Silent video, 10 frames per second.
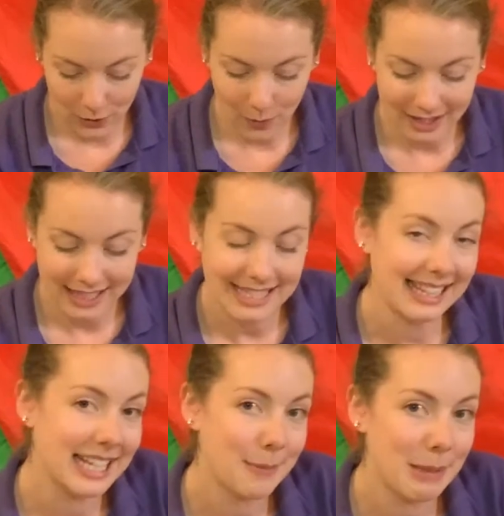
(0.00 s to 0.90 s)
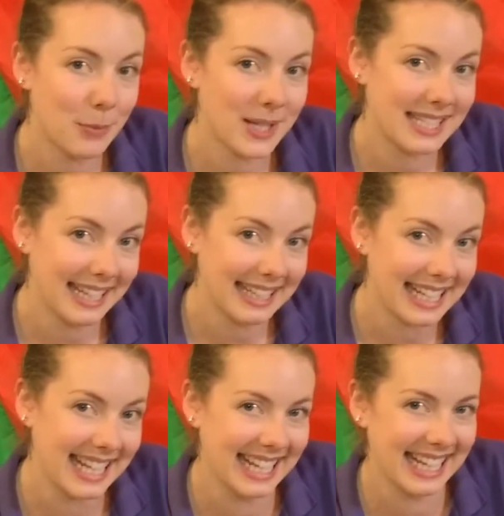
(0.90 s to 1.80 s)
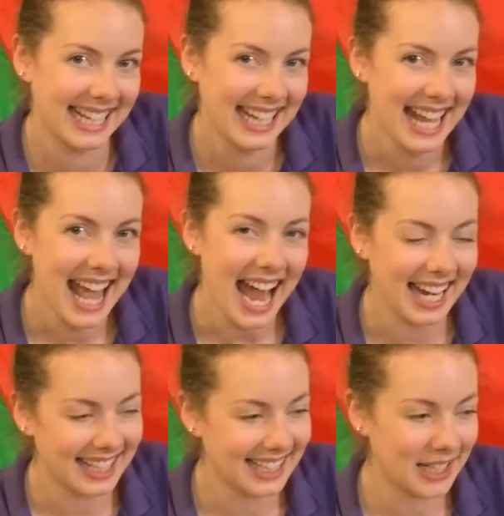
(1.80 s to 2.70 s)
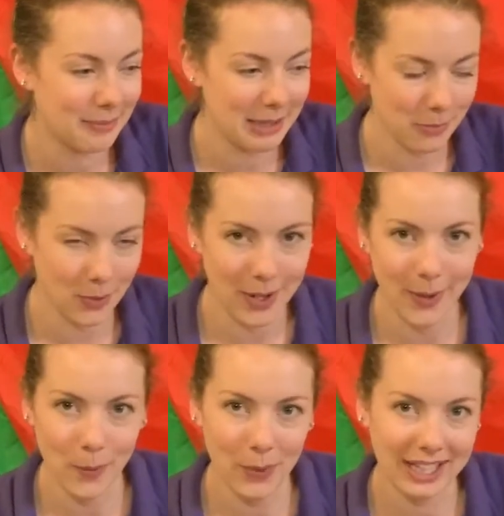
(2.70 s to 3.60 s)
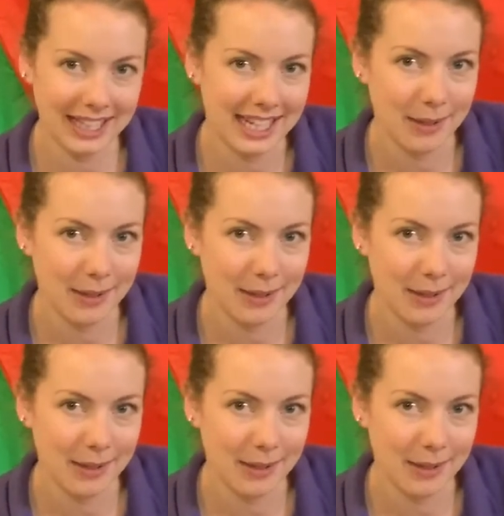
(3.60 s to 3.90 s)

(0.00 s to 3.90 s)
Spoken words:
one that's a little bit more silly and a little bit more wiggly,